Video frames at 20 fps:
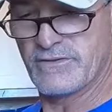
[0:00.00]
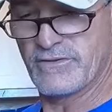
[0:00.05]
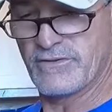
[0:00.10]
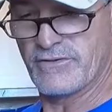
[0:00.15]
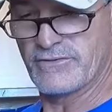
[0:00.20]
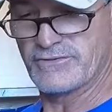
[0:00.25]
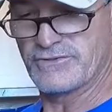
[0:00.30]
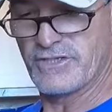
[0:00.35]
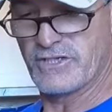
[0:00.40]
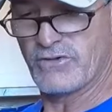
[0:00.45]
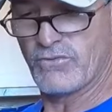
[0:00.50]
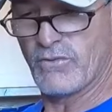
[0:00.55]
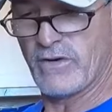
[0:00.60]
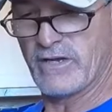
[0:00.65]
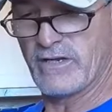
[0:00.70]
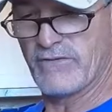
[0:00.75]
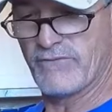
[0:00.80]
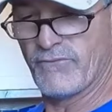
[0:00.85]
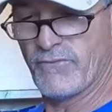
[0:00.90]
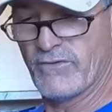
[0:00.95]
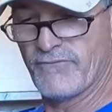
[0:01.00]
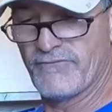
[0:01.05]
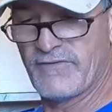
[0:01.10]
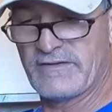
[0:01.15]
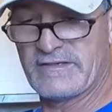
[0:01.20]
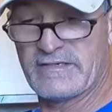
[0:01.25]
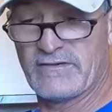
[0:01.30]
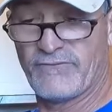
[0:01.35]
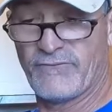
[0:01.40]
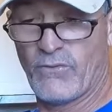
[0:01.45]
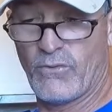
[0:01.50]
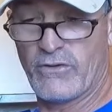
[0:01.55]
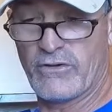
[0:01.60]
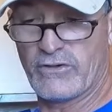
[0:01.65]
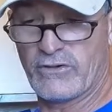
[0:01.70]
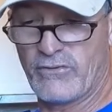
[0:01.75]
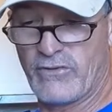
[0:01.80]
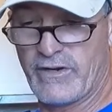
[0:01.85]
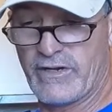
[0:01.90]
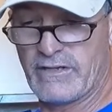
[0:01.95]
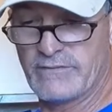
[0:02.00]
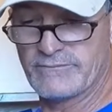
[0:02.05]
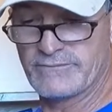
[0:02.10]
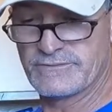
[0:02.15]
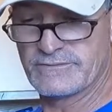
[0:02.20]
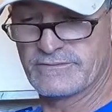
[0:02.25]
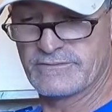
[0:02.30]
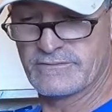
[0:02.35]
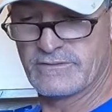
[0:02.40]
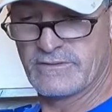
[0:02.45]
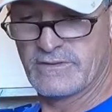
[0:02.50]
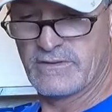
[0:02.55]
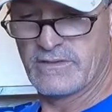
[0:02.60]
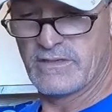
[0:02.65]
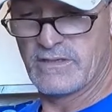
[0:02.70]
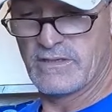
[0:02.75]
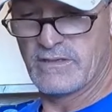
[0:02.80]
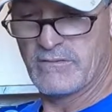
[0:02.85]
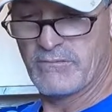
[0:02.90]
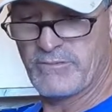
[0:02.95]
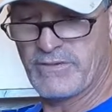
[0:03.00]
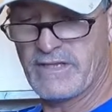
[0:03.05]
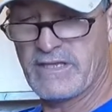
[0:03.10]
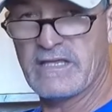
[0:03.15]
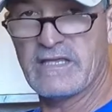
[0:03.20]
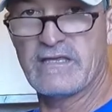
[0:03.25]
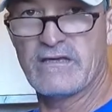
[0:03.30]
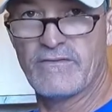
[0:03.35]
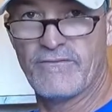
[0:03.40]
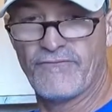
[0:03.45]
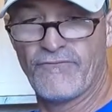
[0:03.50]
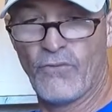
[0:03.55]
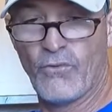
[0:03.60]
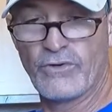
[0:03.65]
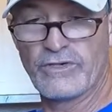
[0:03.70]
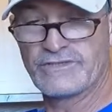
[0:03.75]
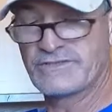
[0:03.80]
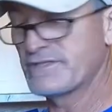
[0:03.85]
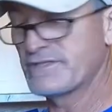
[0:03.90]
their jig weight of 150 to 400 grams, PE of 4 to